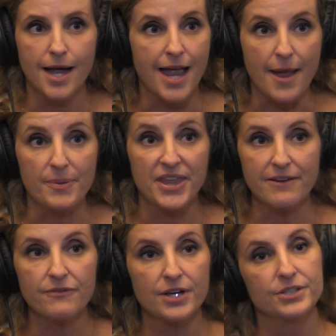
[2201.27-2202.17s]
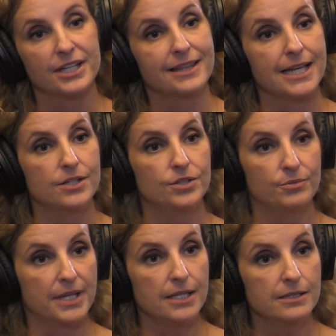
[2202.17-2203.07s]
But they felt like they knew
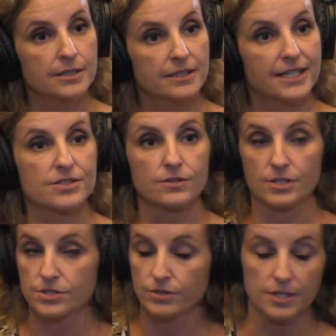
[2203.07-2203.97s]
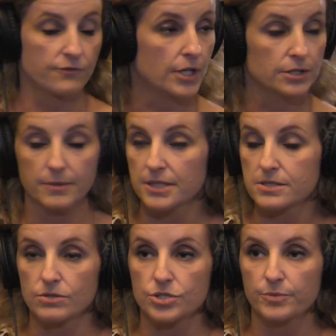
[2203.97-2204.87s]
me. They started following me on
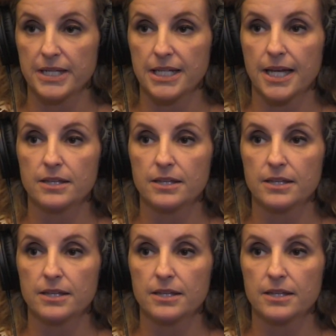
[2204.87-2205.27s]
social media,